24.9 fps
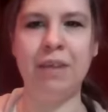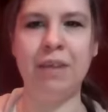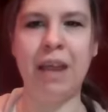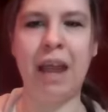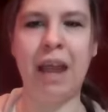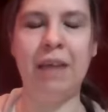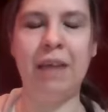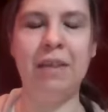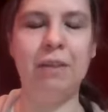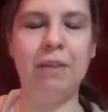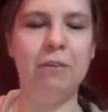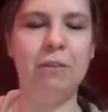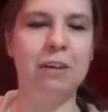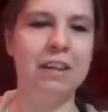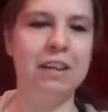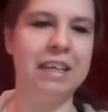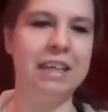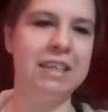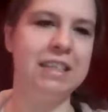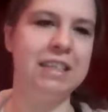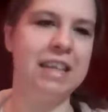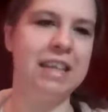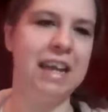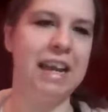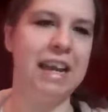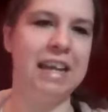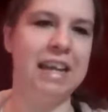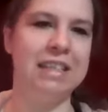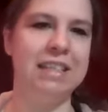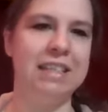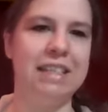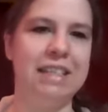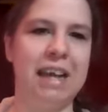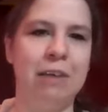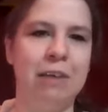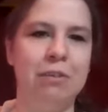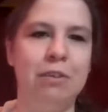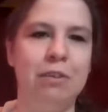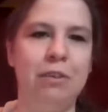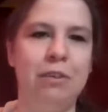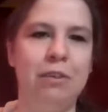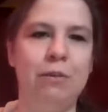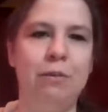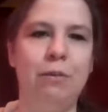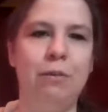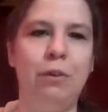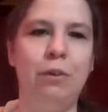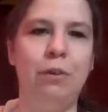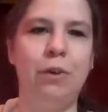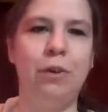And then release the hands down to the
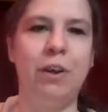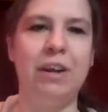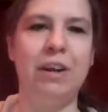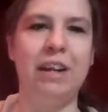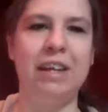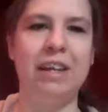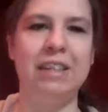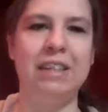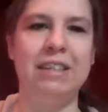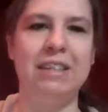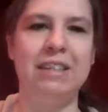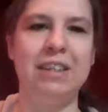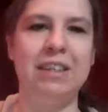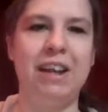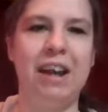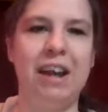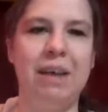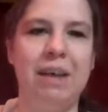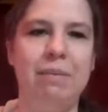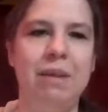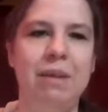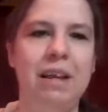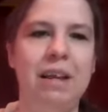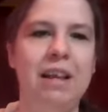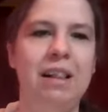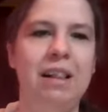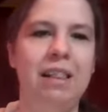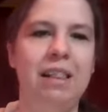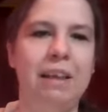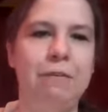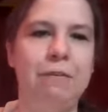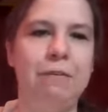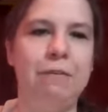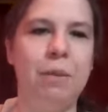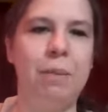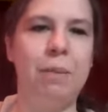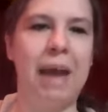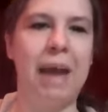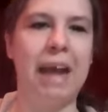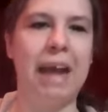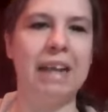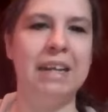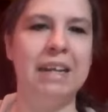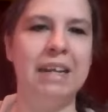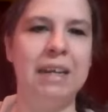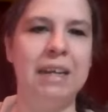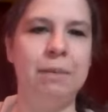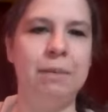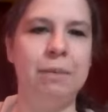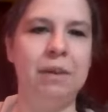floor. Nice job. Lift the back
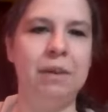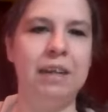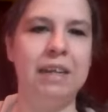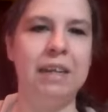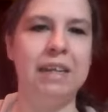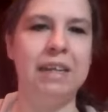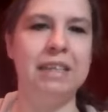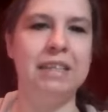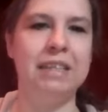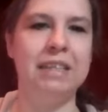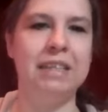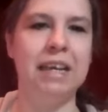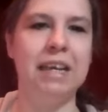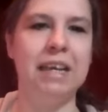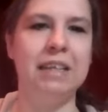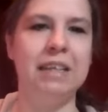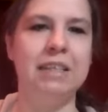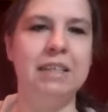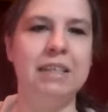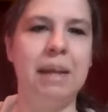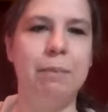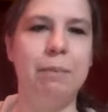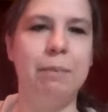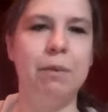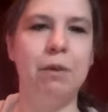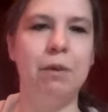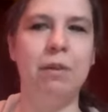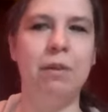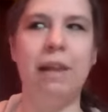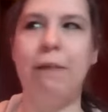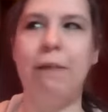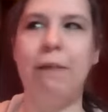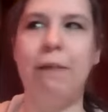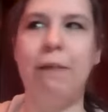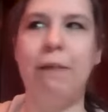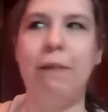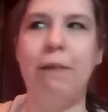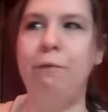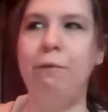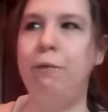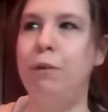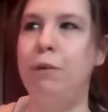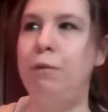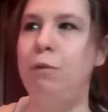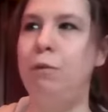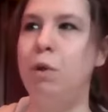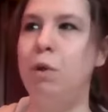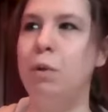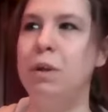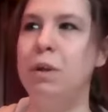knee, please. Step your left
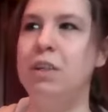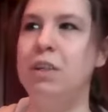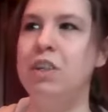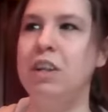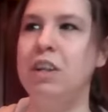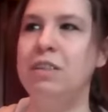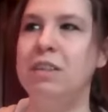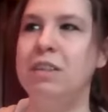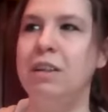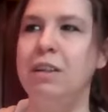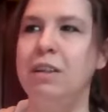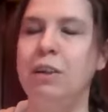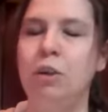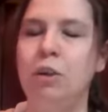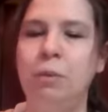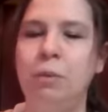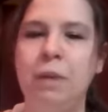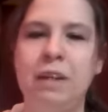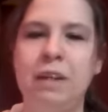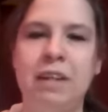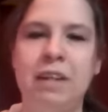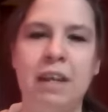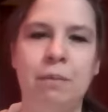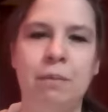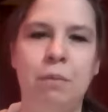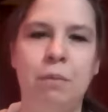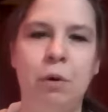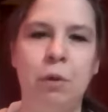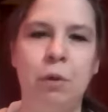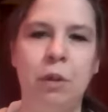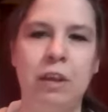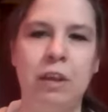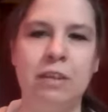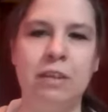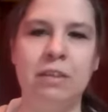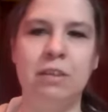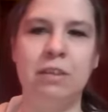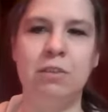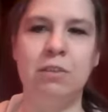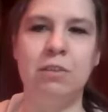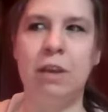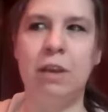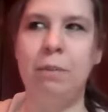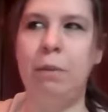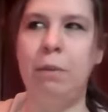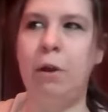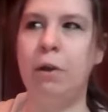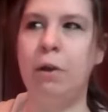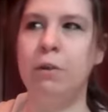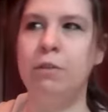foot forward just a little bit. Take both legs to
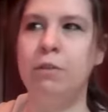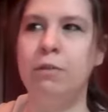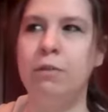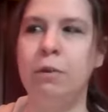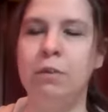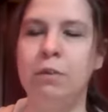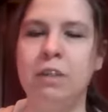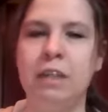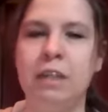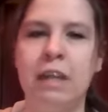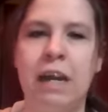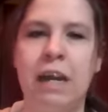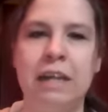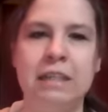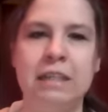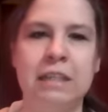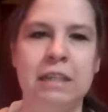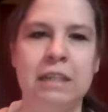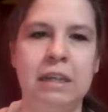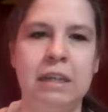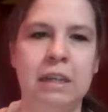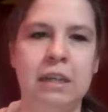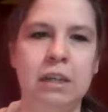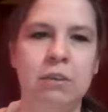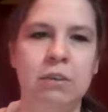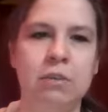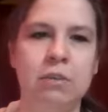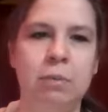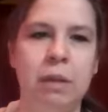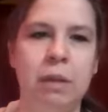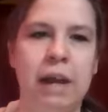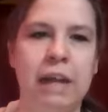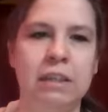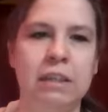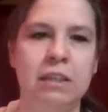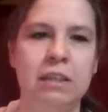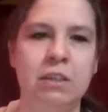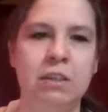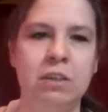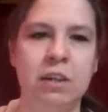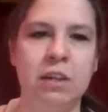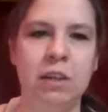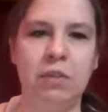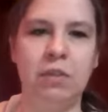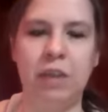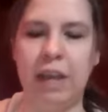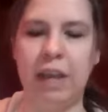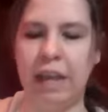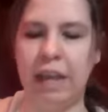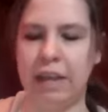straight Parsvottanasana. Use blocks underneath
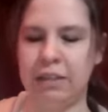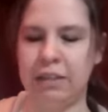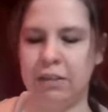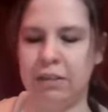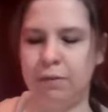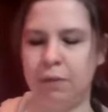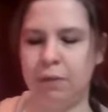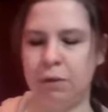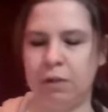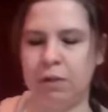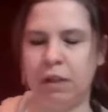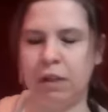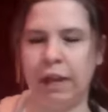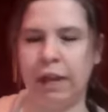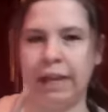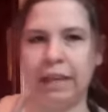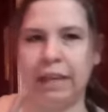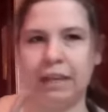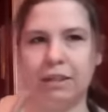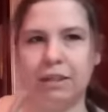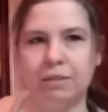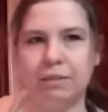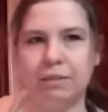the hands if you'd like.